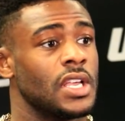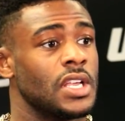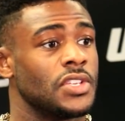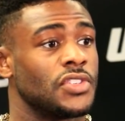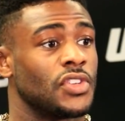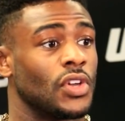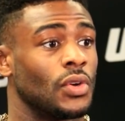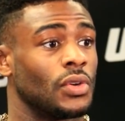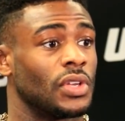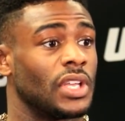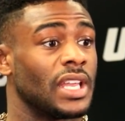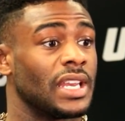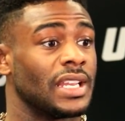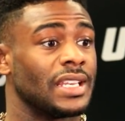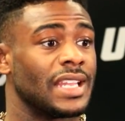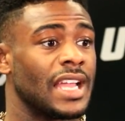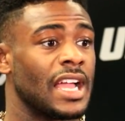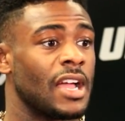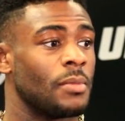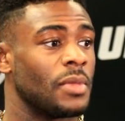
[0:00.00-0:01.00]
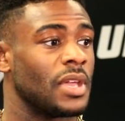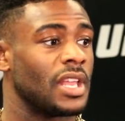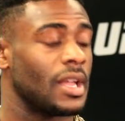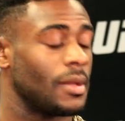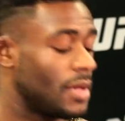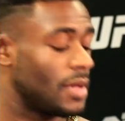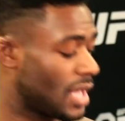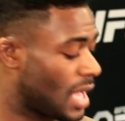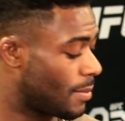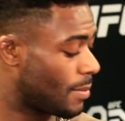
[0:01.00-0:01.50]
So getting down,
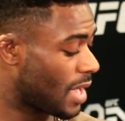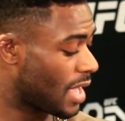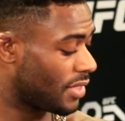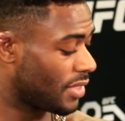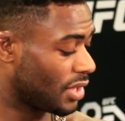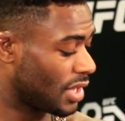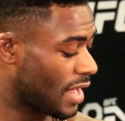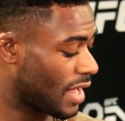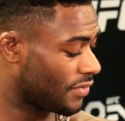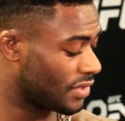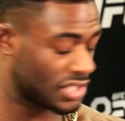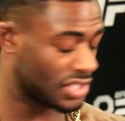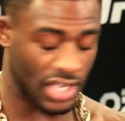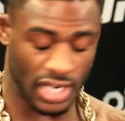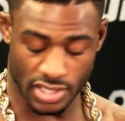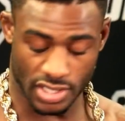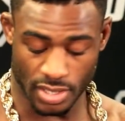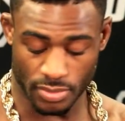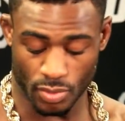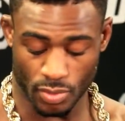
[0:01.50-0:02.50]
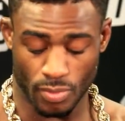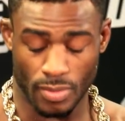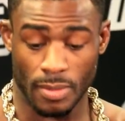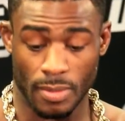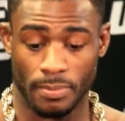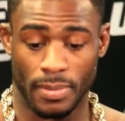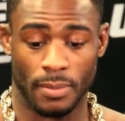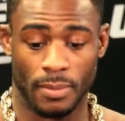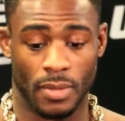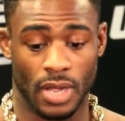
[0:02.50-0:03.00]
man, I'm either gonna have to change something
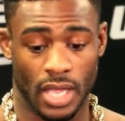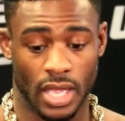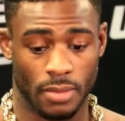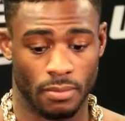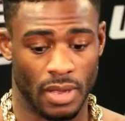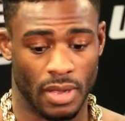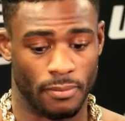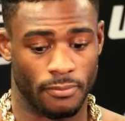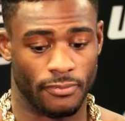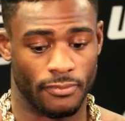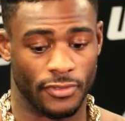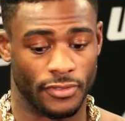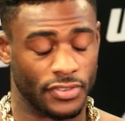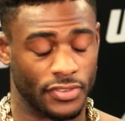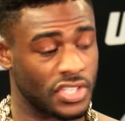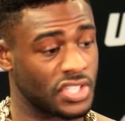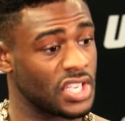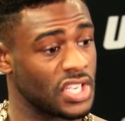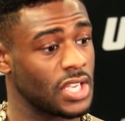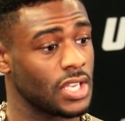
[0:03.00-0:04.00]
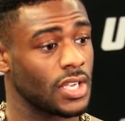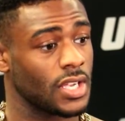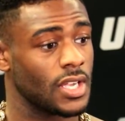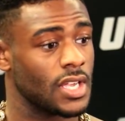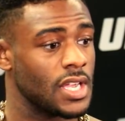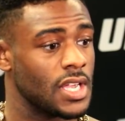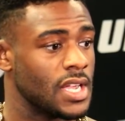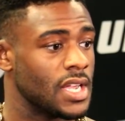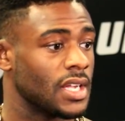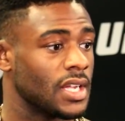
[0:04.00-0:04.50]
about my physique,
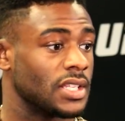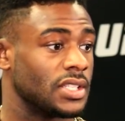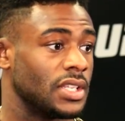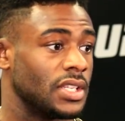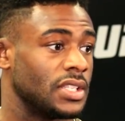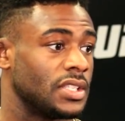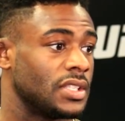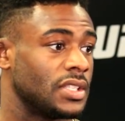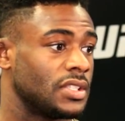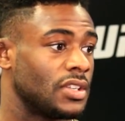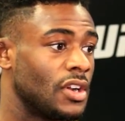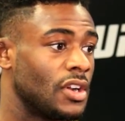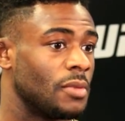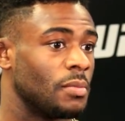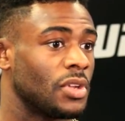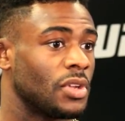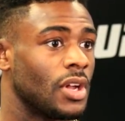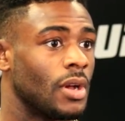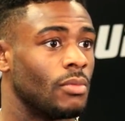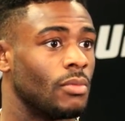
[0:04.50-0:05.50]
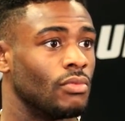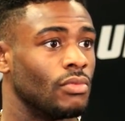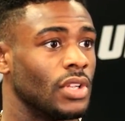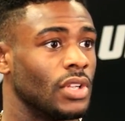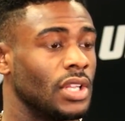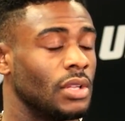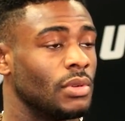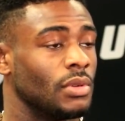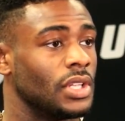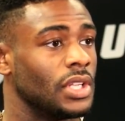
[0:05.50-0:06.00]
because it's starting to become
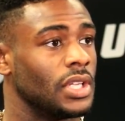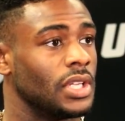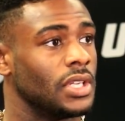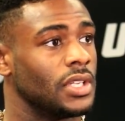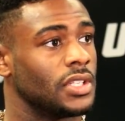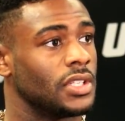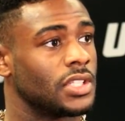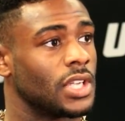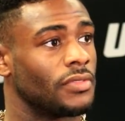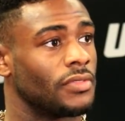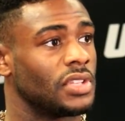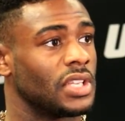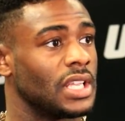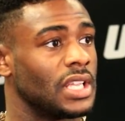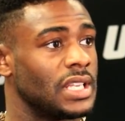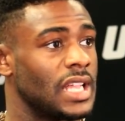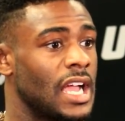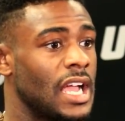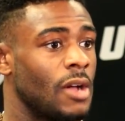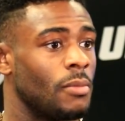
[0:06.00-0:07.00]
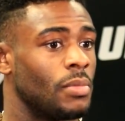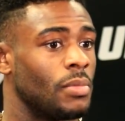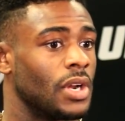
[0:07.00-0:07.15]
really, really tough to get down.